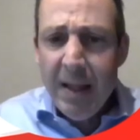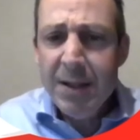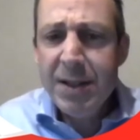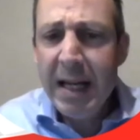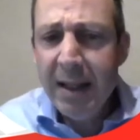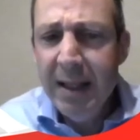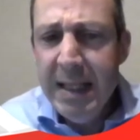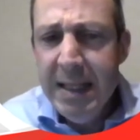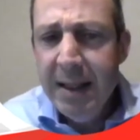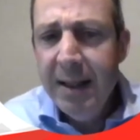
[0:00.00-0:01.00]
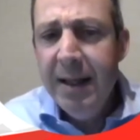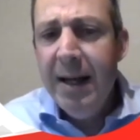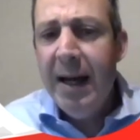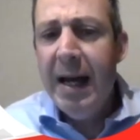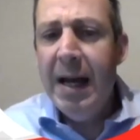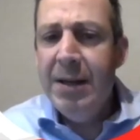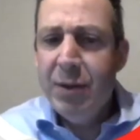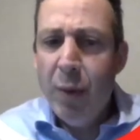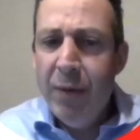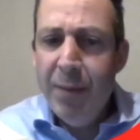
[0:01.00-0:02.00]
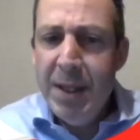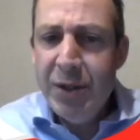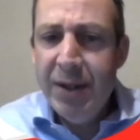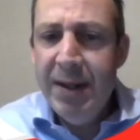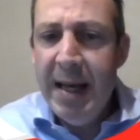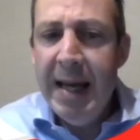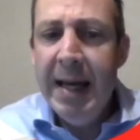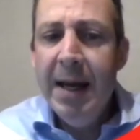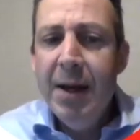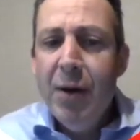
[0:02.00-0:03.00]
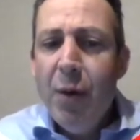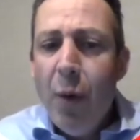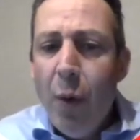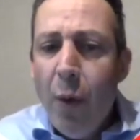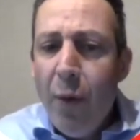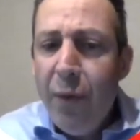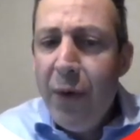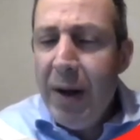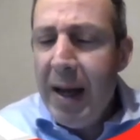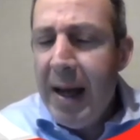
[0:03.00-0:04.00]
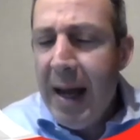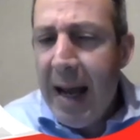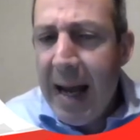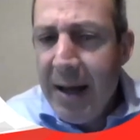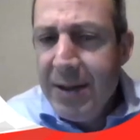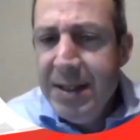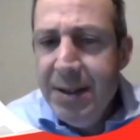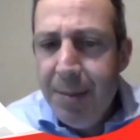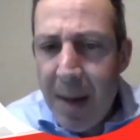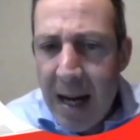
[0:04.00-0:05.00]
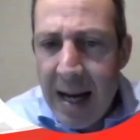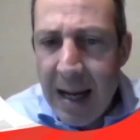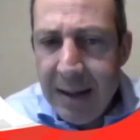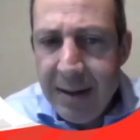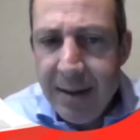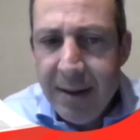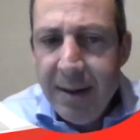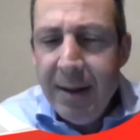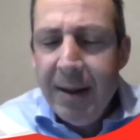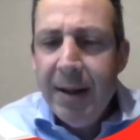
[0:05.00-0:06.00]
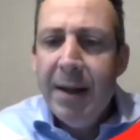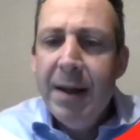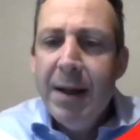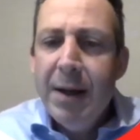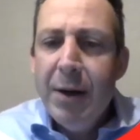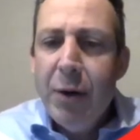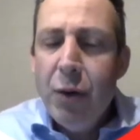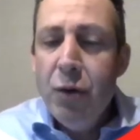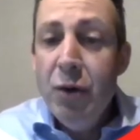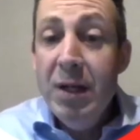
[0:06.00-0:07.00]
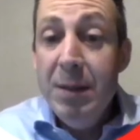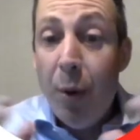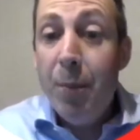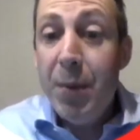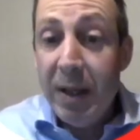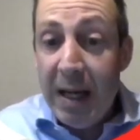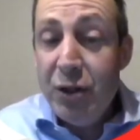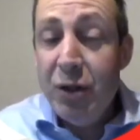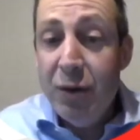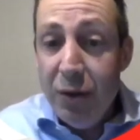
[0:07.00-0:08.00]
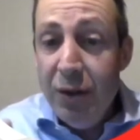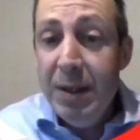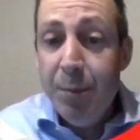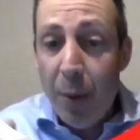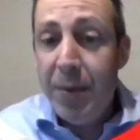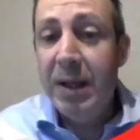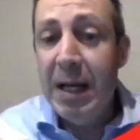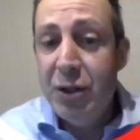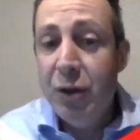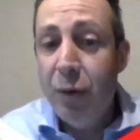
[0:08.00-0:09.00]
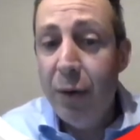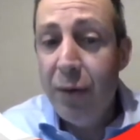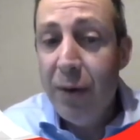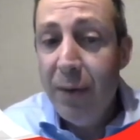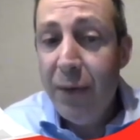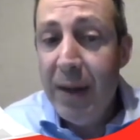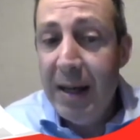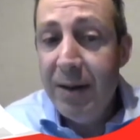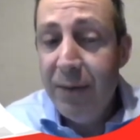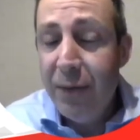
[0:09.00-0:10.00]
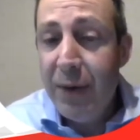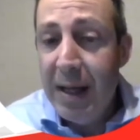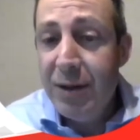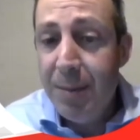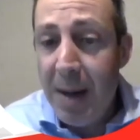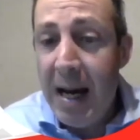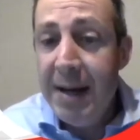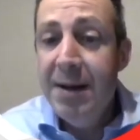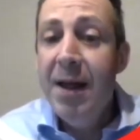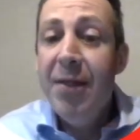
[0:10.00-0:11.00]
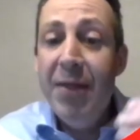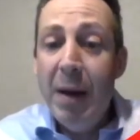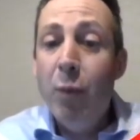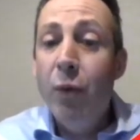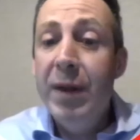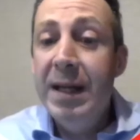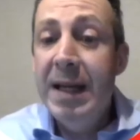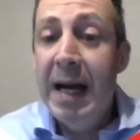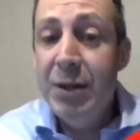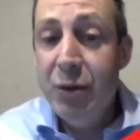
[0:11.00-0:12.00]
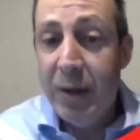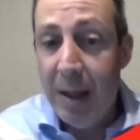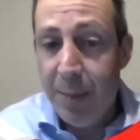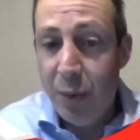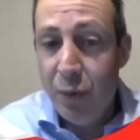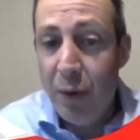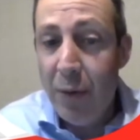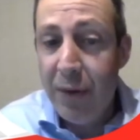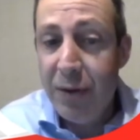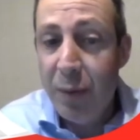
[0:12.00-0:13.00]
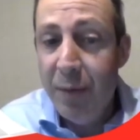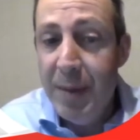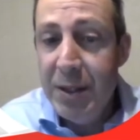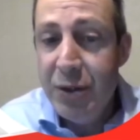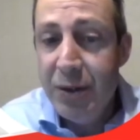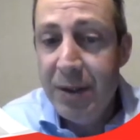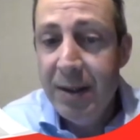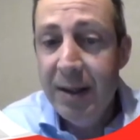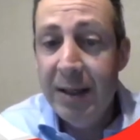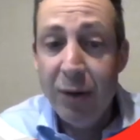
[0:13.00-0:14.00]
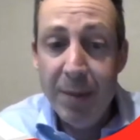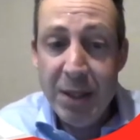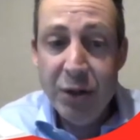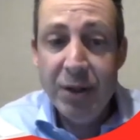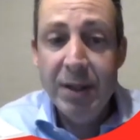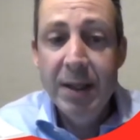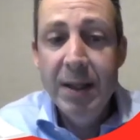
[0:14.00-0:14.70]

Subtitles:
Secondly, as we've mentioned there, for housing demand, you need population growth for that demand. That will then gain you capital growth, as I mentioned.